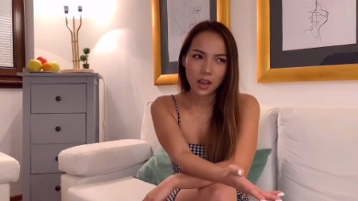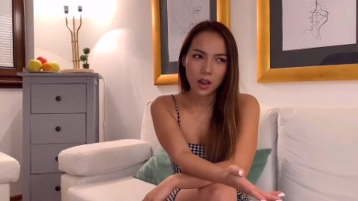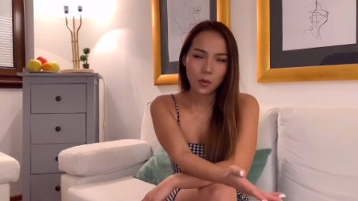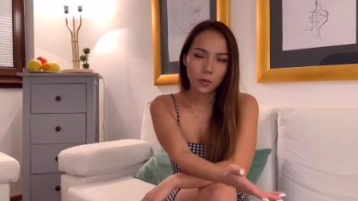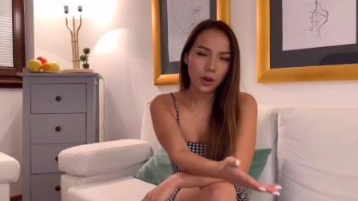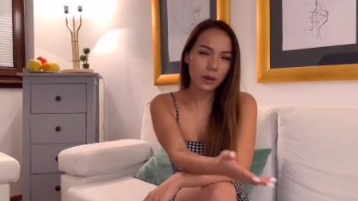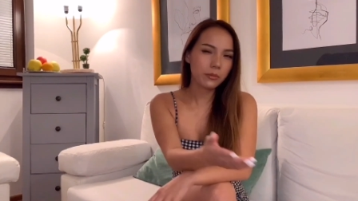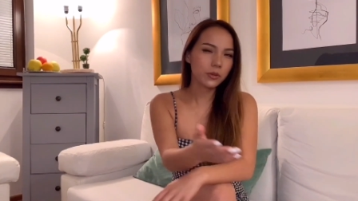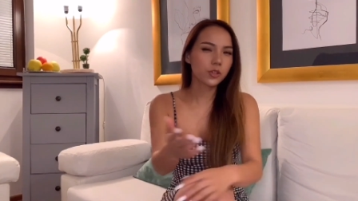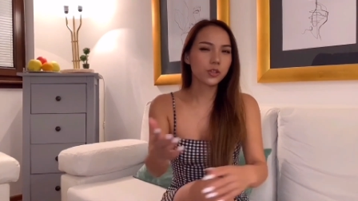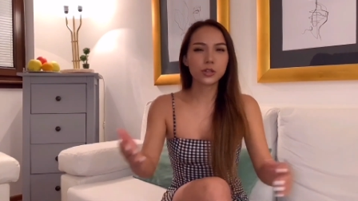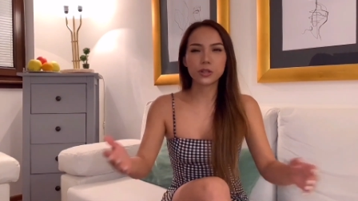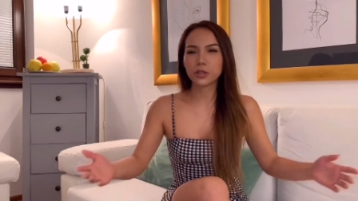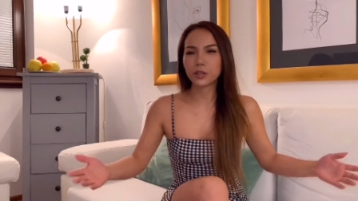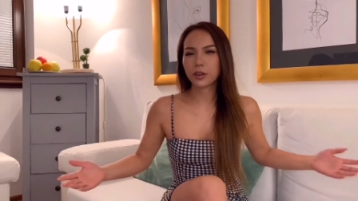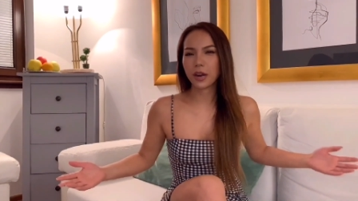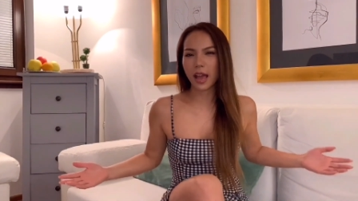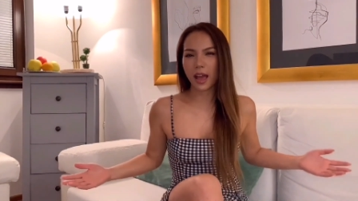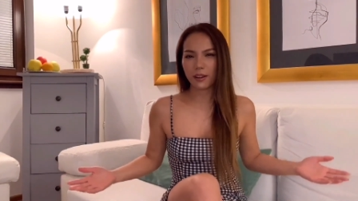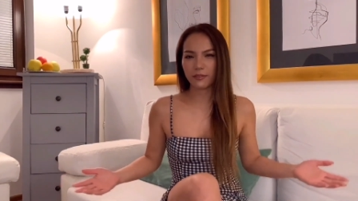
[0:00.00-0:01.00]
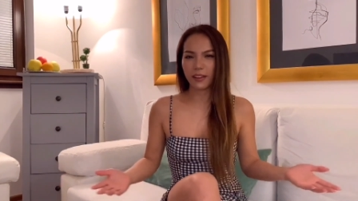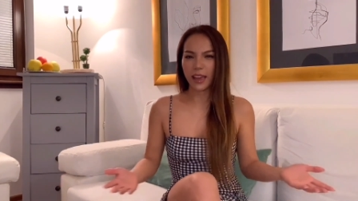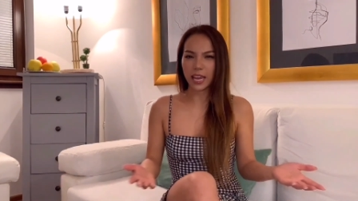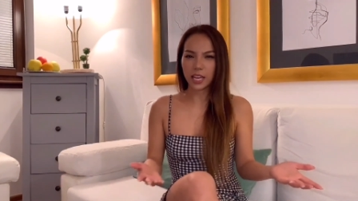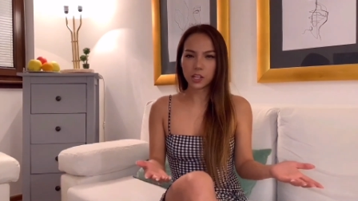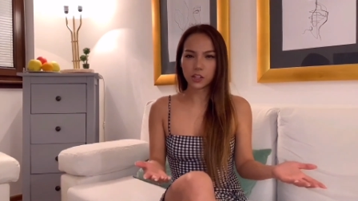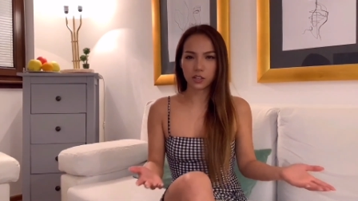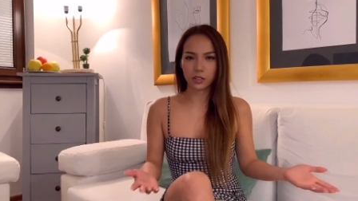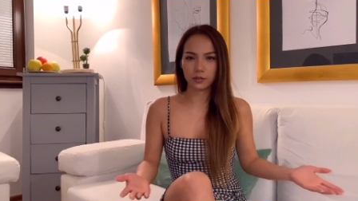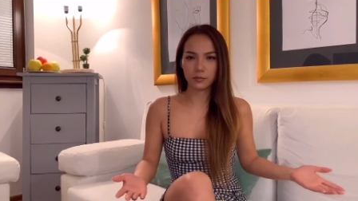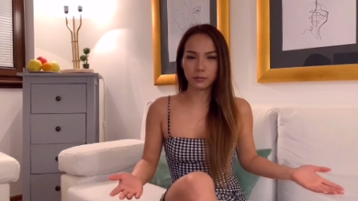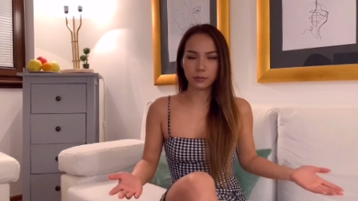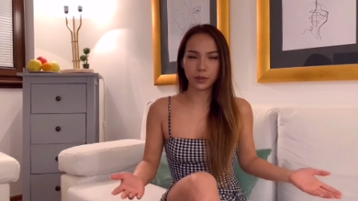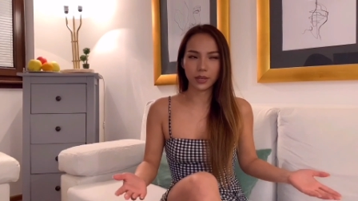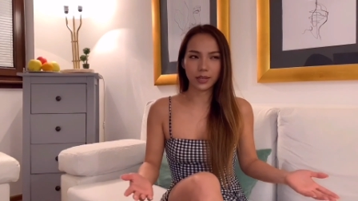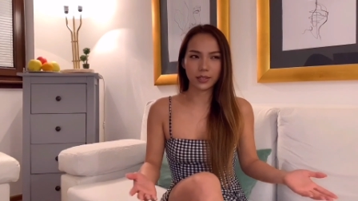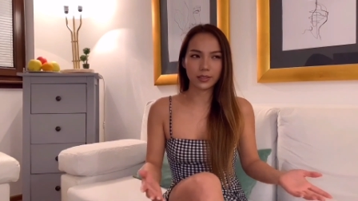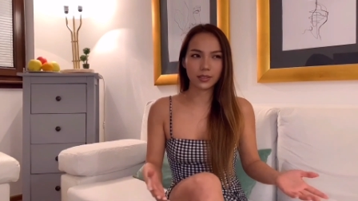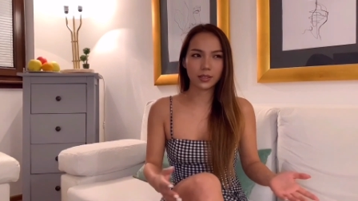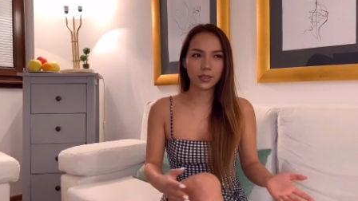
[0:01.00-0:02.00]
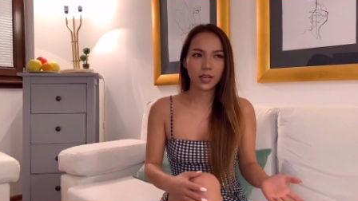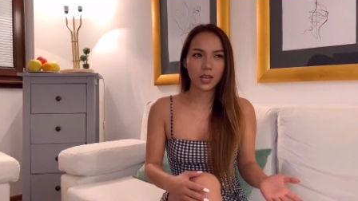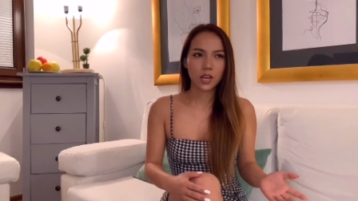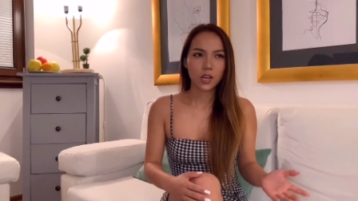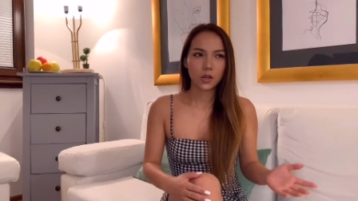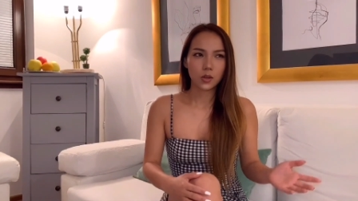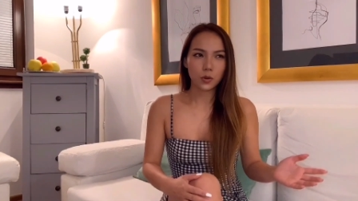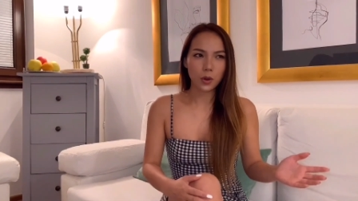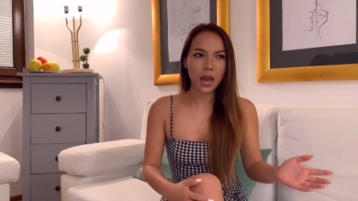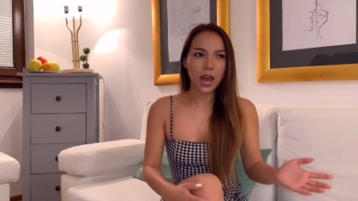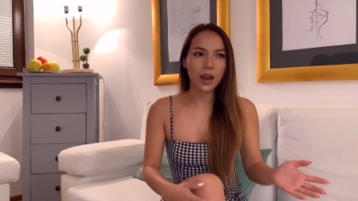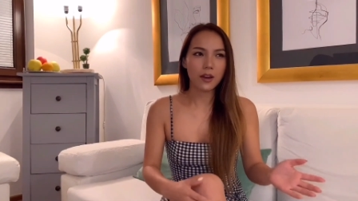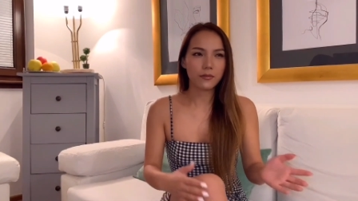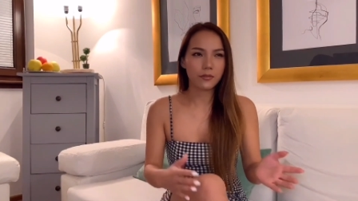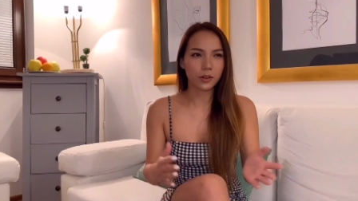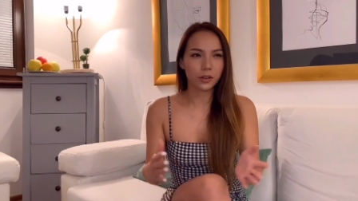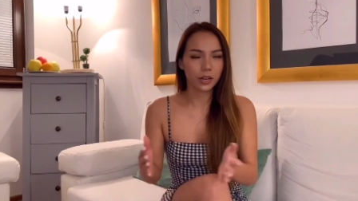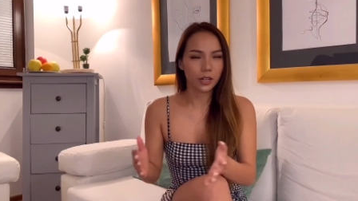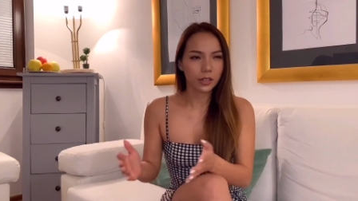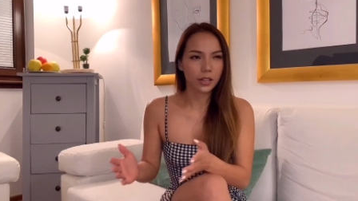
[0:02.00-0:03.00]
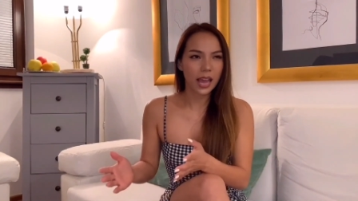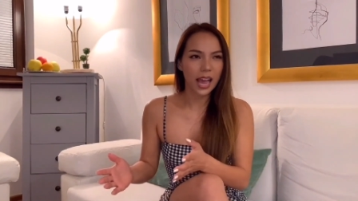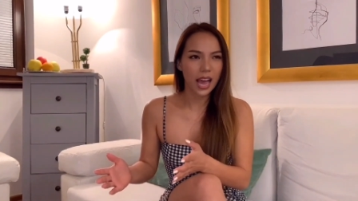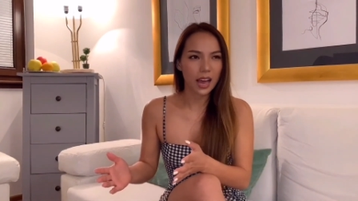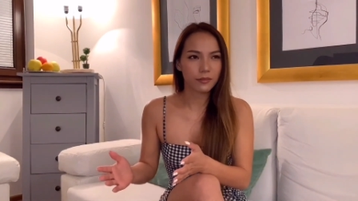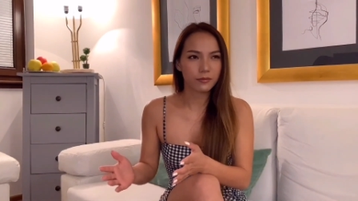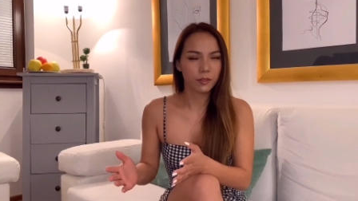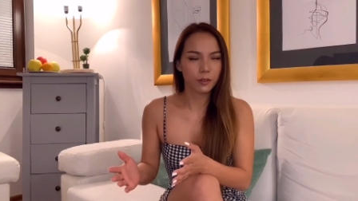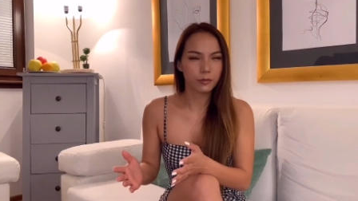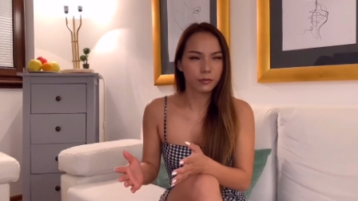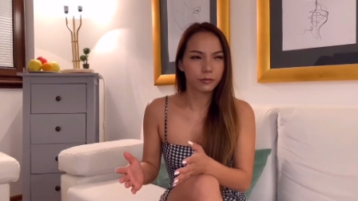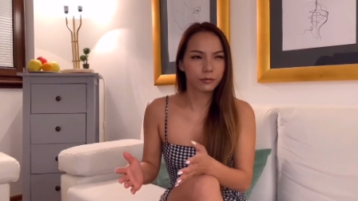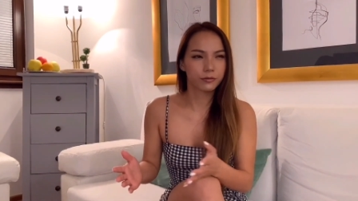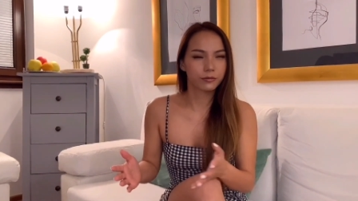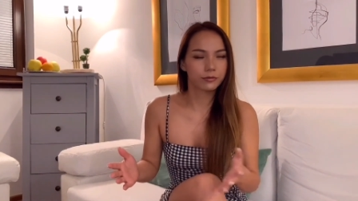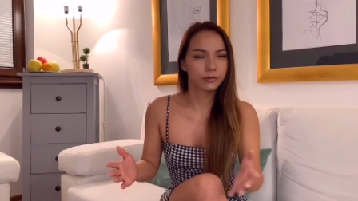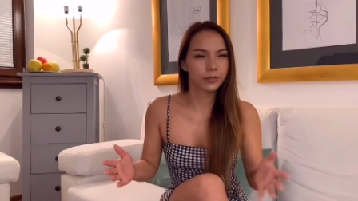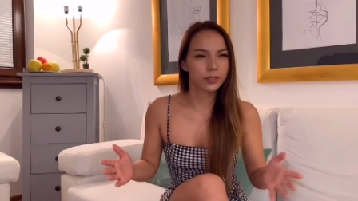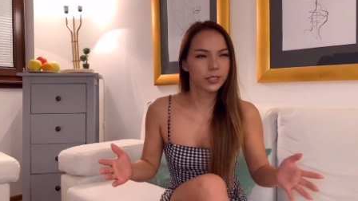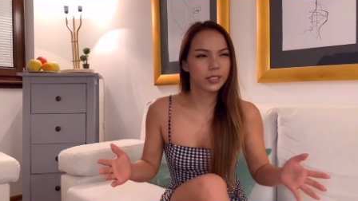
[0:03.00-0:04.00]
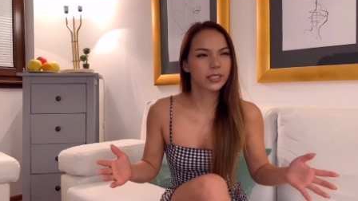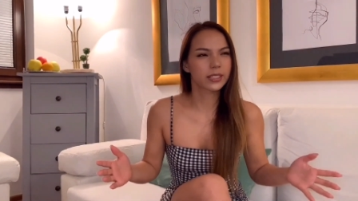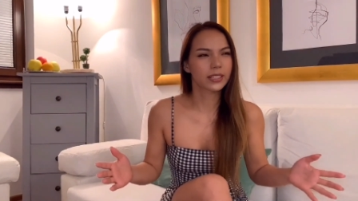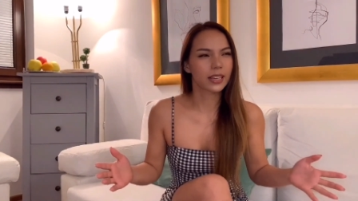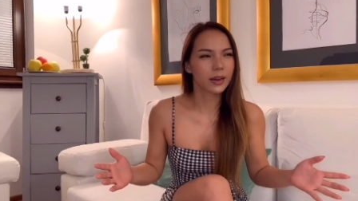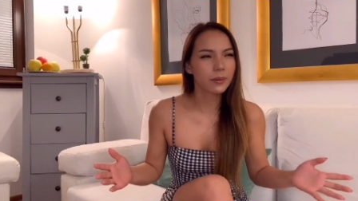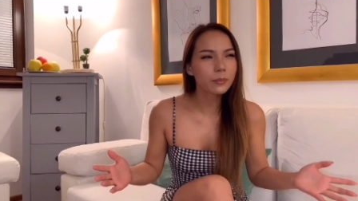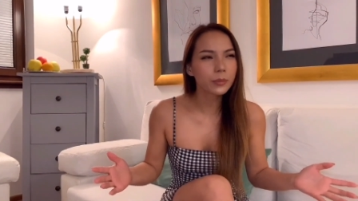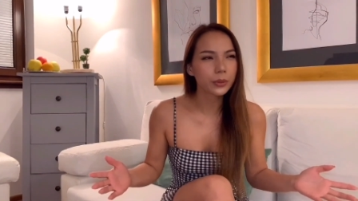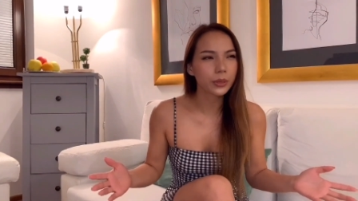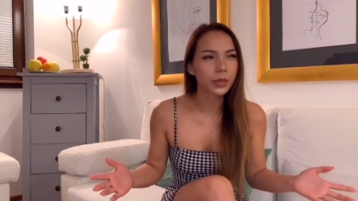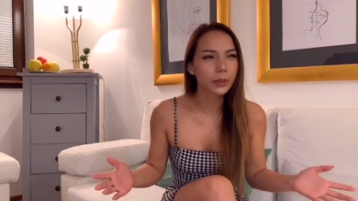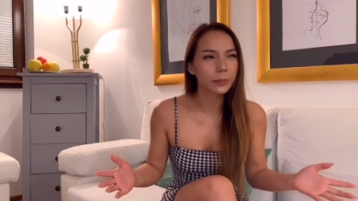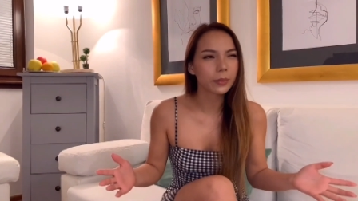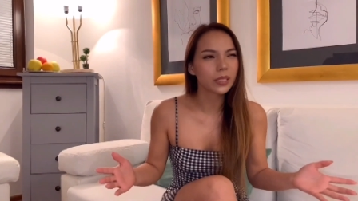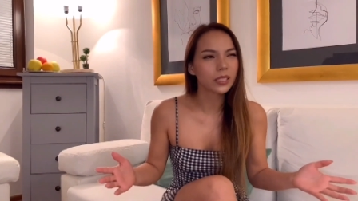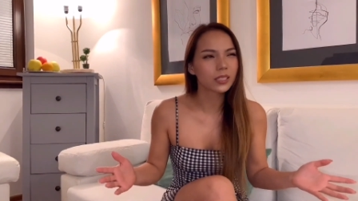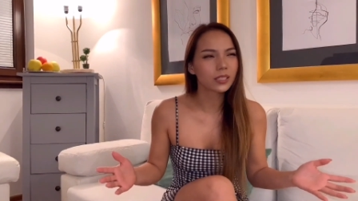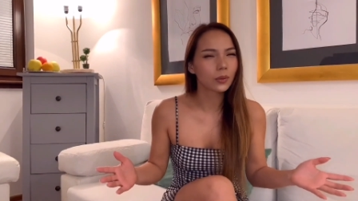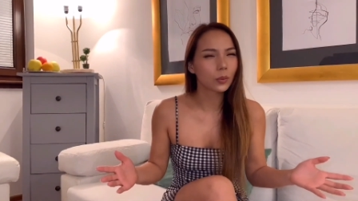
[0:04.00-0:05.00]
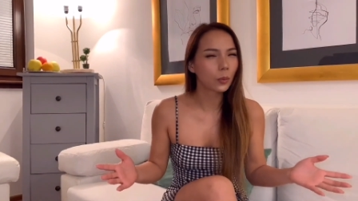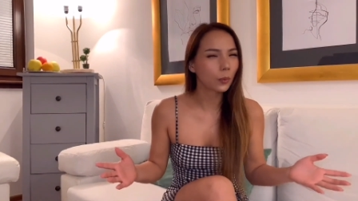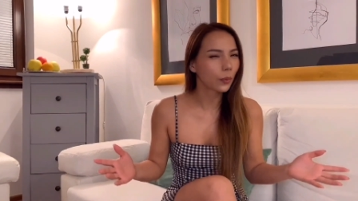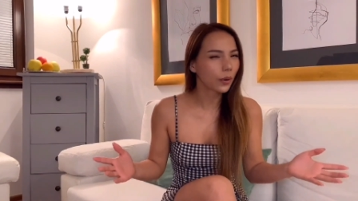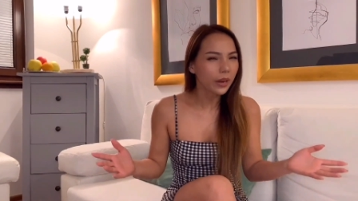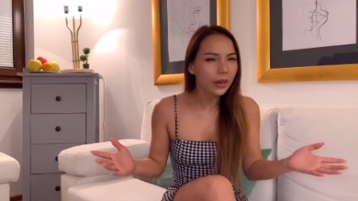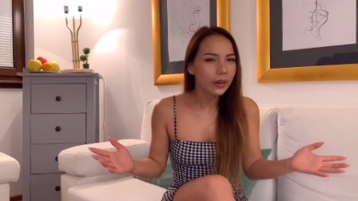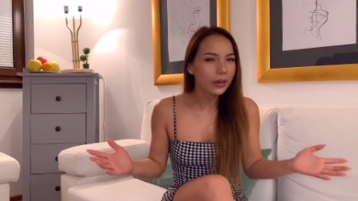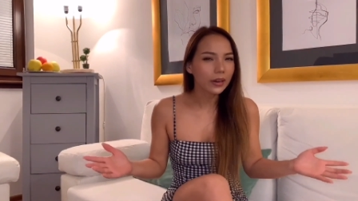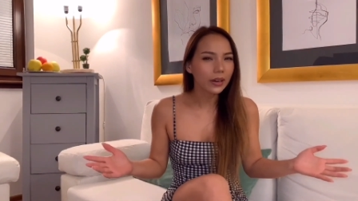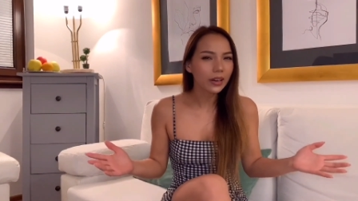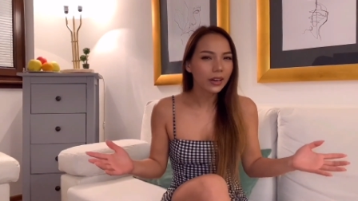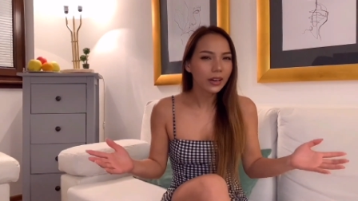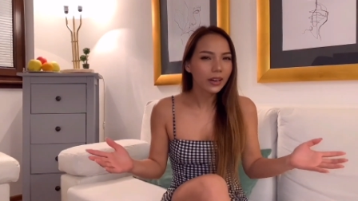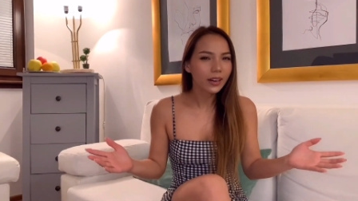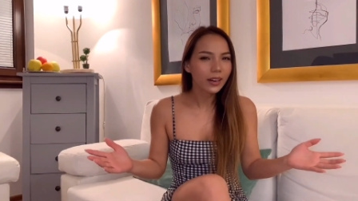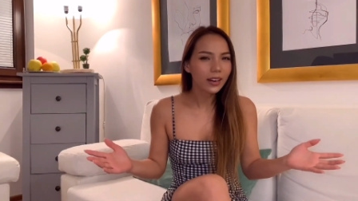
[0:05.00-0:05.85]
well, I'm sure you're half Asian, but you have another half of somewhere, but where?